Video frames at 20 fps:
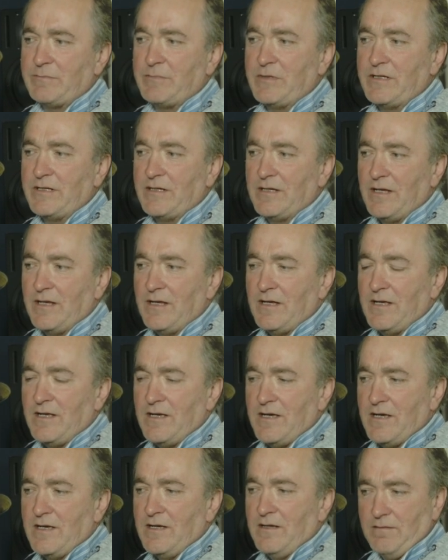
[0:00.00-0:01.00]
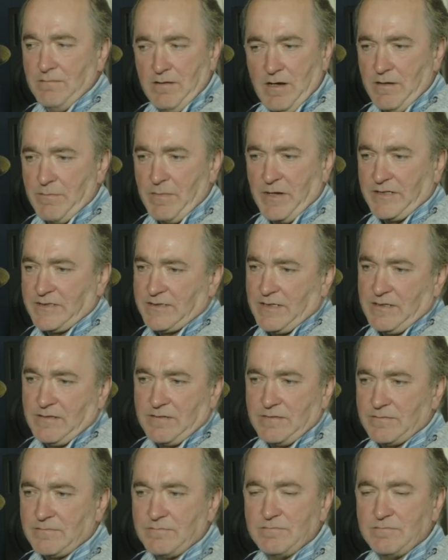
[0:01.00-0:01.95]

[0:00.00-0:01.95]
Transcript: But no, it makes sense.